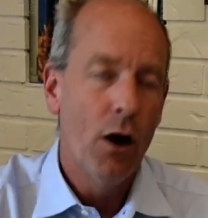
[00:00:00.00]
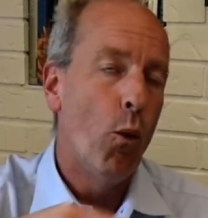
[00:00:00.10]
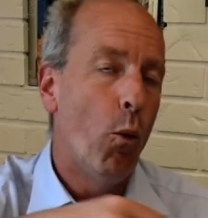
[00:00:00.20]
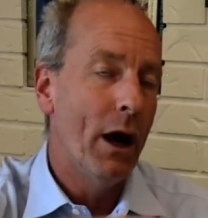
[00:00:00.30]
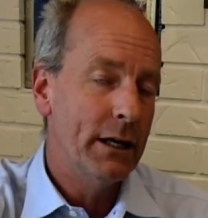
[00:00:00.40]

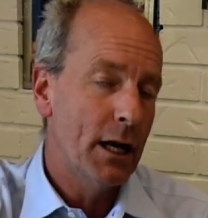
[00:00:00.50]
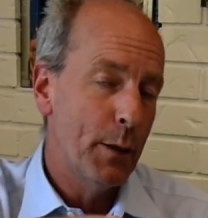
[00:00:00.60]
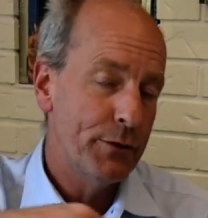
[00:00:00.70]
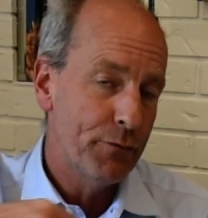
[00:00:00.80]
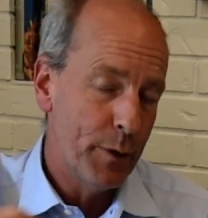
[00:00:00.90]
One
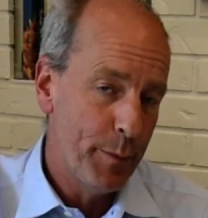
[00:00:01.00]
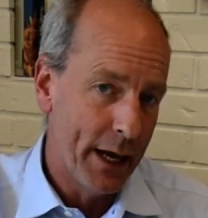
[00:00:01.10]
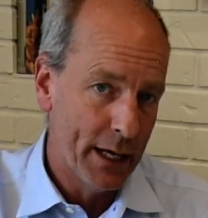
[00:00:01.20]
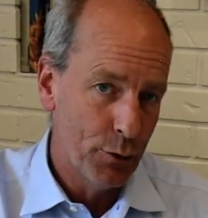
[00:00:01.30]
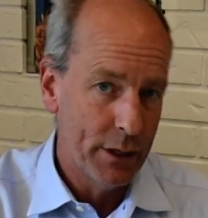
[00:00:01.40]
comes from the
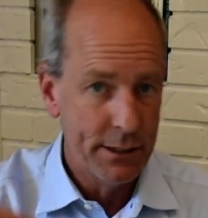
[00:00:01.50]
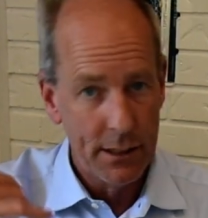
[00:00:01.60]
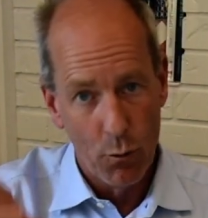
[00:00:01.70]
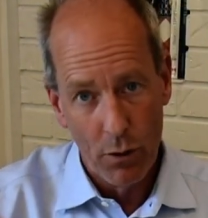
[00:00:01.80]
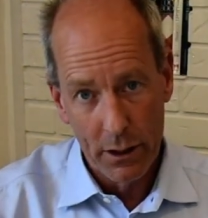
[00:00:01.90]
pancreas
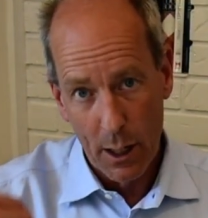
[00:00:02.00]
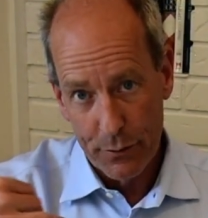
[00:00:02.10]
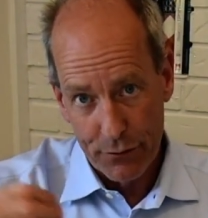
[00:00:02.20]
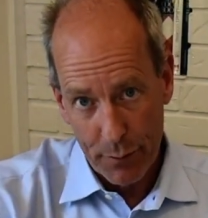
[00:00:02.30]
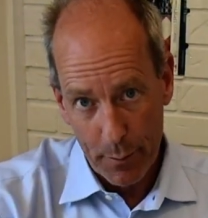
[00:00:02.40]
and one comes
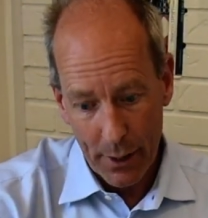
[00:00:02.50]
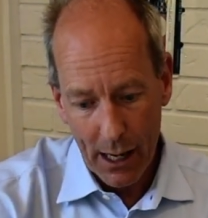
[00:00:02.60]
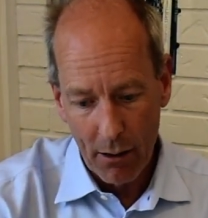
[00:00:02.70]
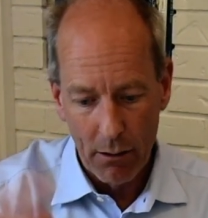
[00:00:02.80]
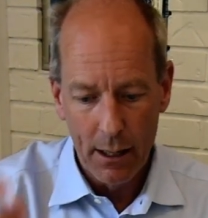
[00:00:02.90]
from the
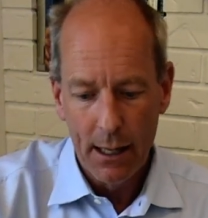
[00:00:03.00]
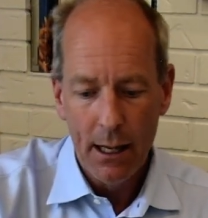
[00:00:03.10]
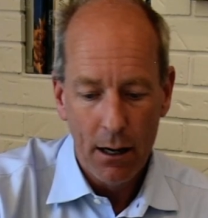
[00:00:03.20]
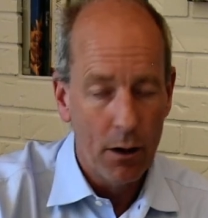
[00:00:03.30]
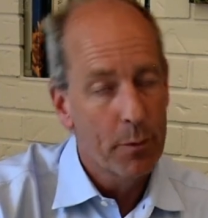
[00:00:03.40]
bile,
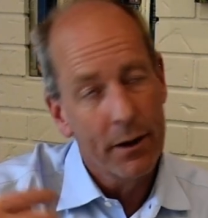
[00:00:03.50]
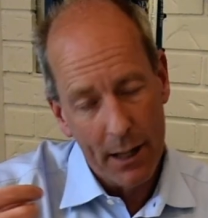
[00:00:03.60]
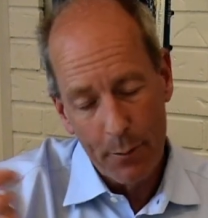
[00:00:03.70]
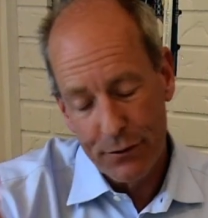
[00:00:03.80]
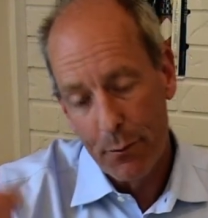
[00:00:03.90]
or
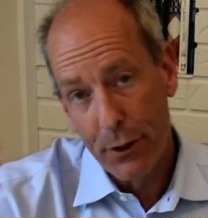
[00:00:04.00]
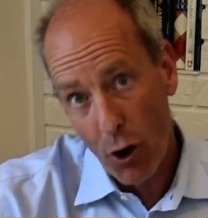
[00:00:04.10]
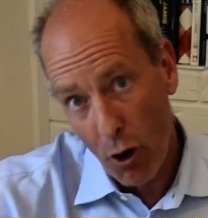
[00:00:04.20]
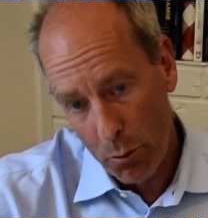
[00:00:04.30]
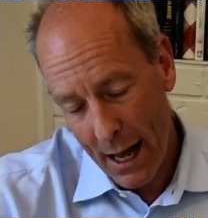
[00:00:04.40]
comes from the
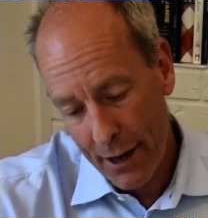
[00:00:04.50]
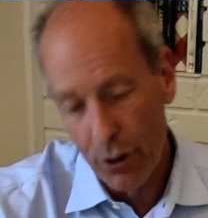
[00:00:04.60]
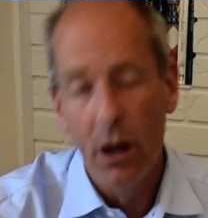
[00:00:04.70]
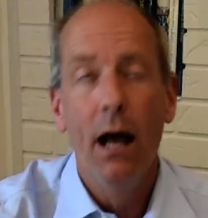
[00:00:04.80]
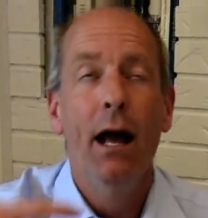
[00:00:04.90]
gallbladder.